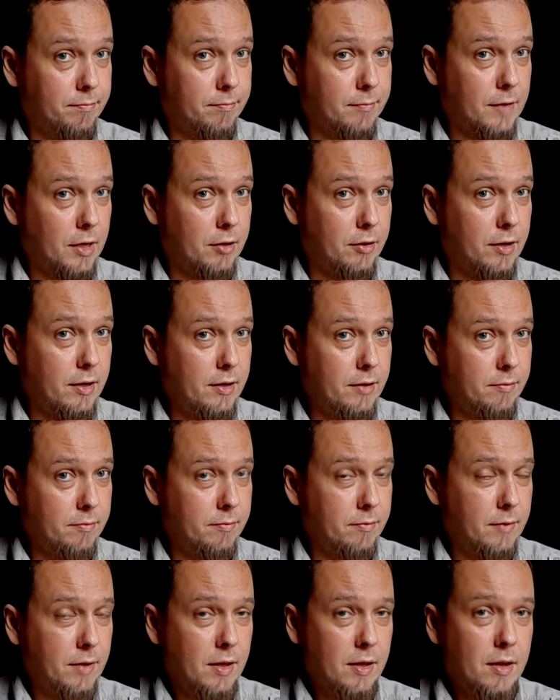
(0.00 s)
All right?
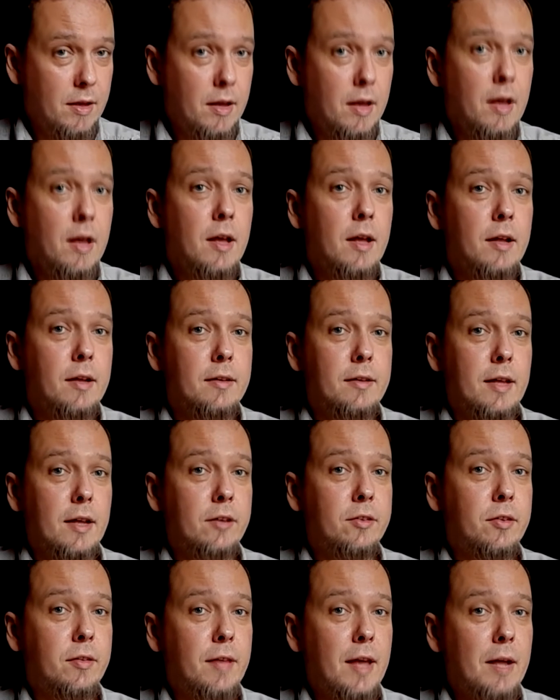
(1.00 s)

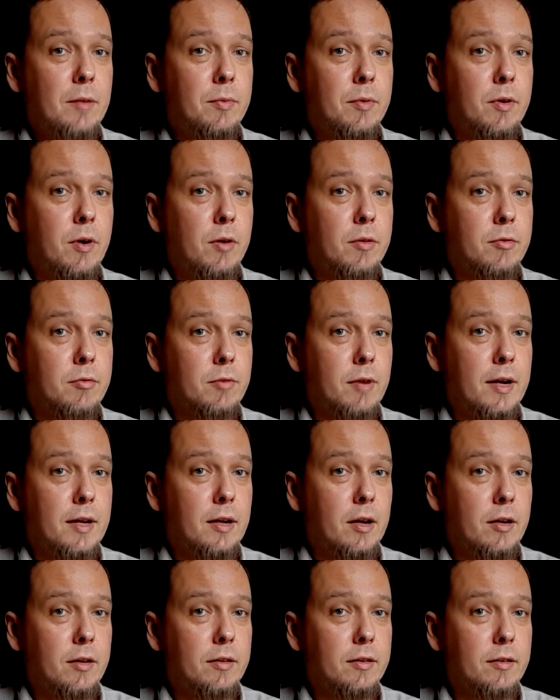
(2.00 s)
Next to that, we're going to write
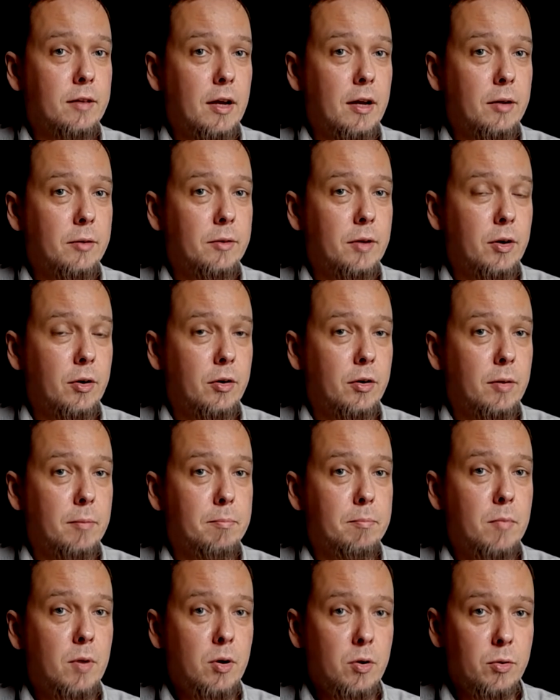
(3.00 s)
down our
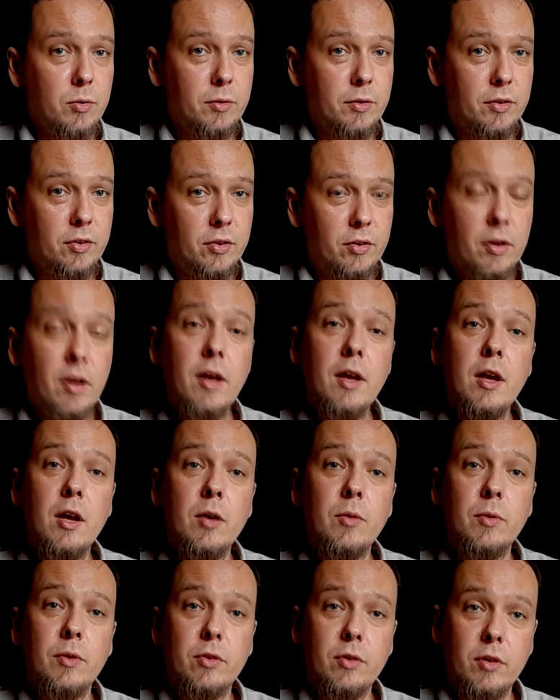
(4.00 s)
modes,
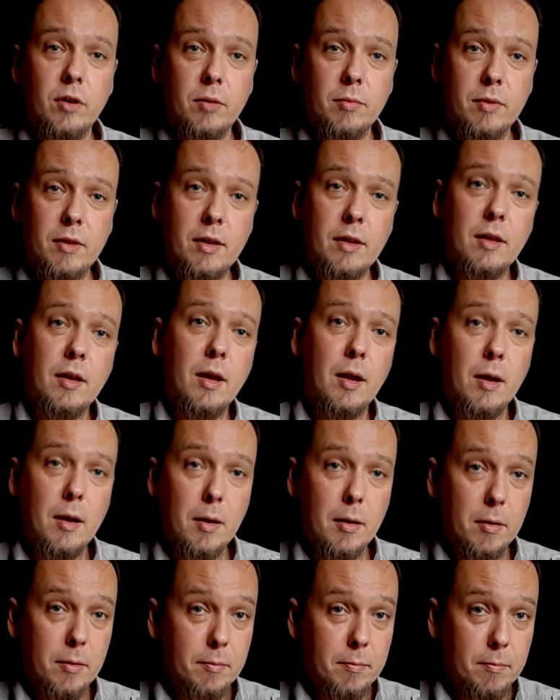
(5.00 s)
which are going to be
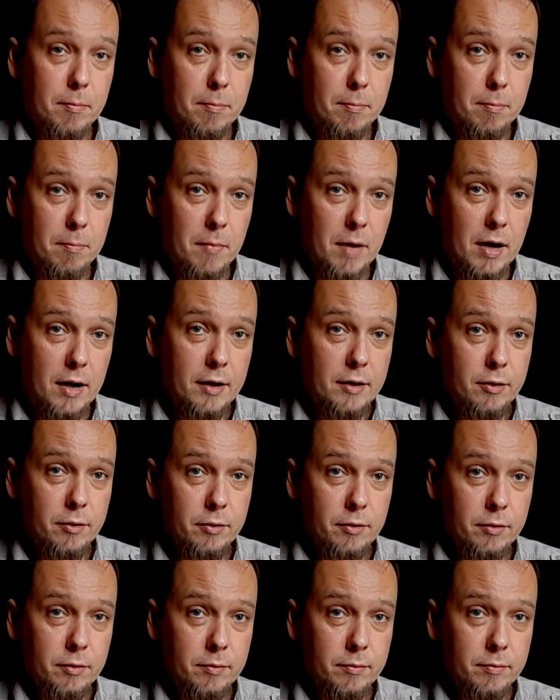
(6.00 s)

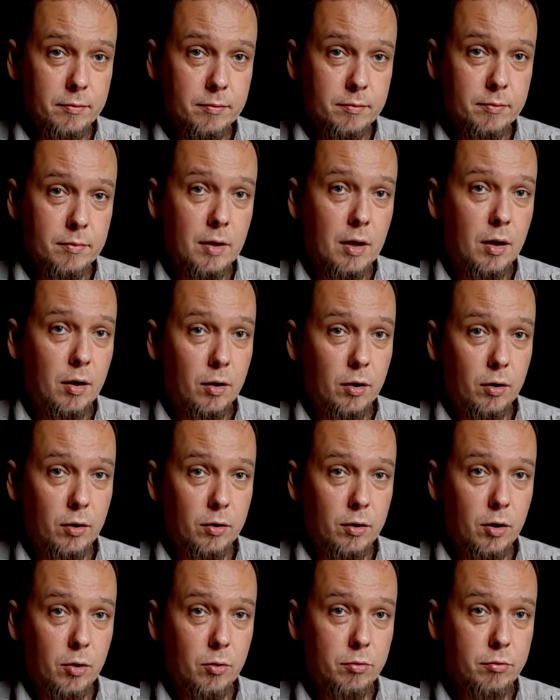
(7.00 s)
minor,
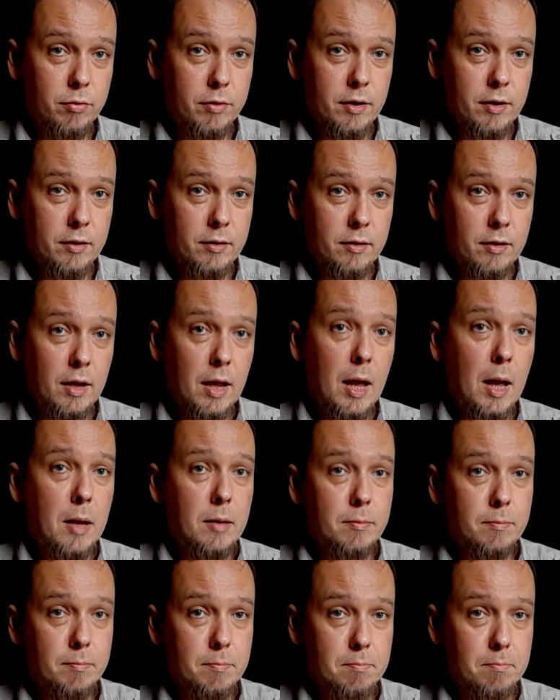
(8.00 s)
Locrian,
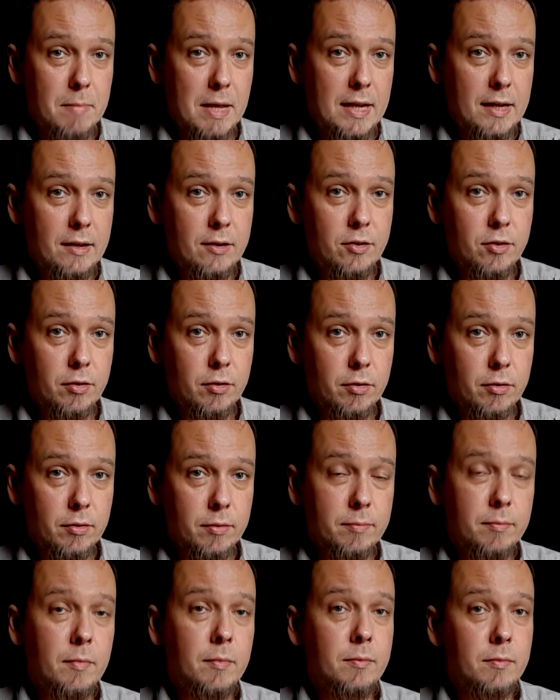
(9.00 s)
major,
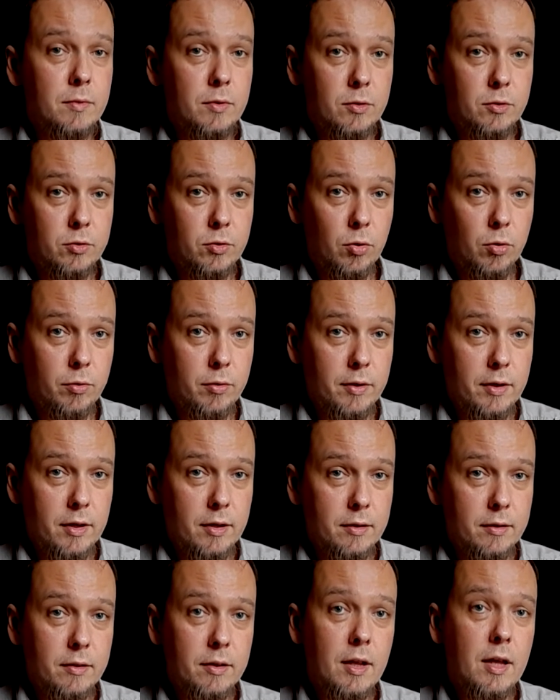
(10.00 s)

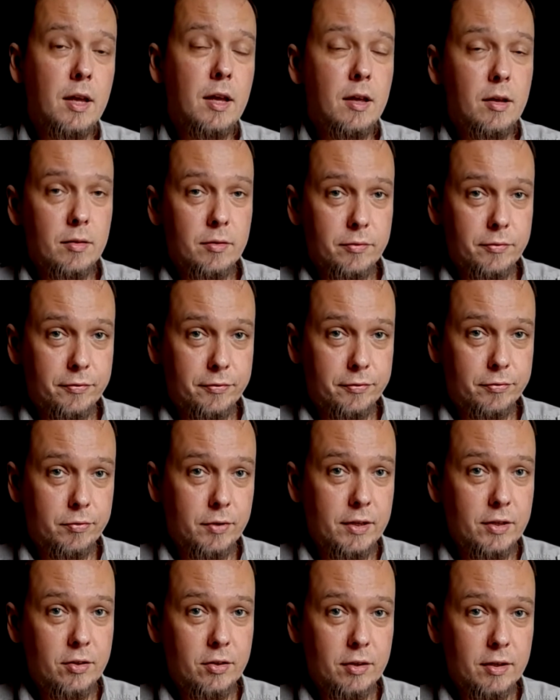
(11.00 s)
Dorian,
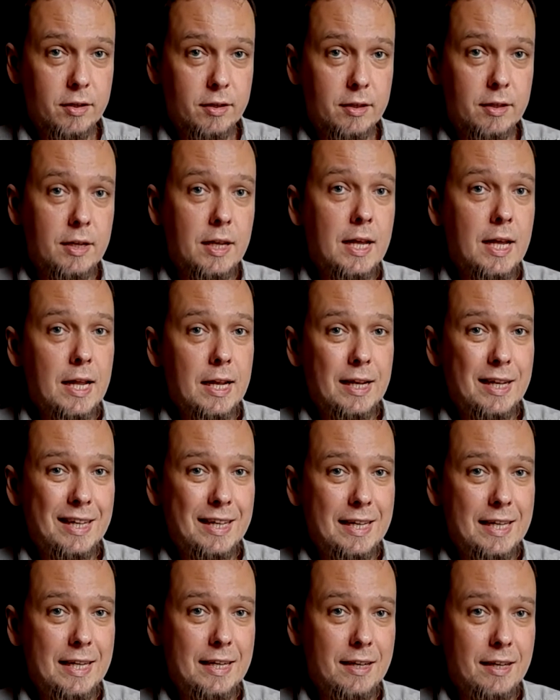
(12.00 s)
Phrygian,
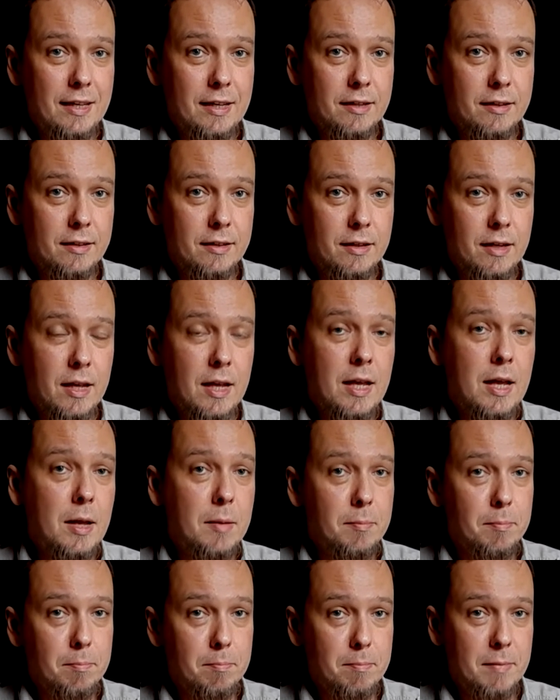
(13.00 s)
Lydian,
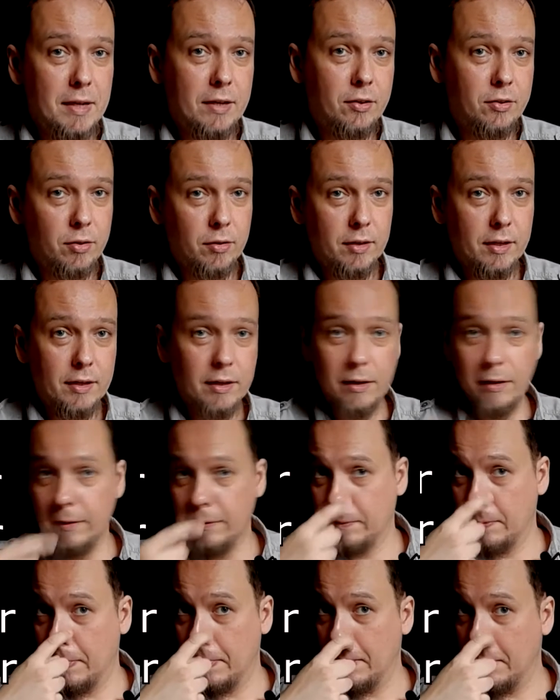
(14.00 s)

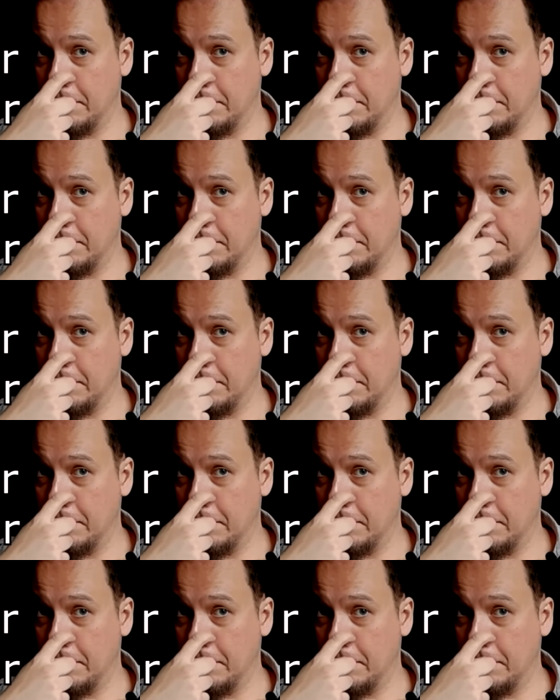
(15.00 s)
Mixolydian.